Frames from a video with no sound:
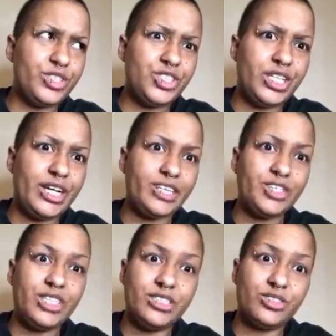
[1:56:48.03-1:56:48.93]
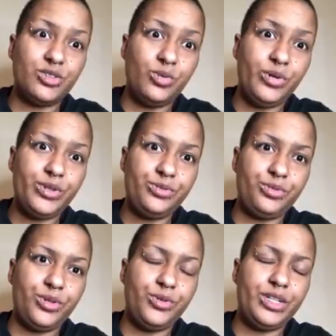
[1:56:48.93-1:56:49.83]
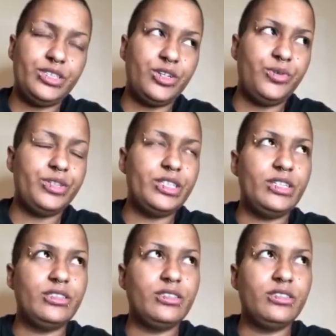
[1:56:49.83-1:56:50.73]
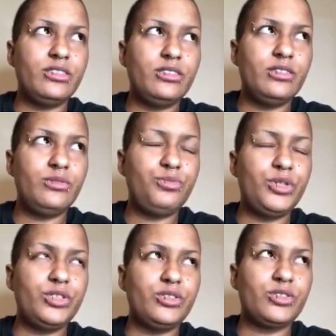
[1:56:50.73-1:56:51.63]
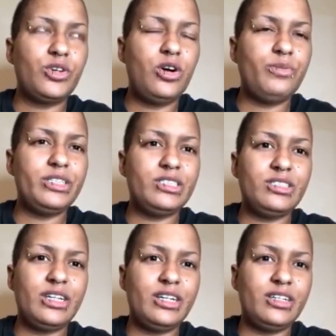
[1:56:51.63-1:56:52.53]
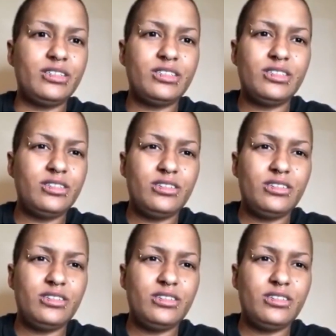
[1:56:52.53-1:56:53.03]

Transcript: what she actually is going through, and putting comments like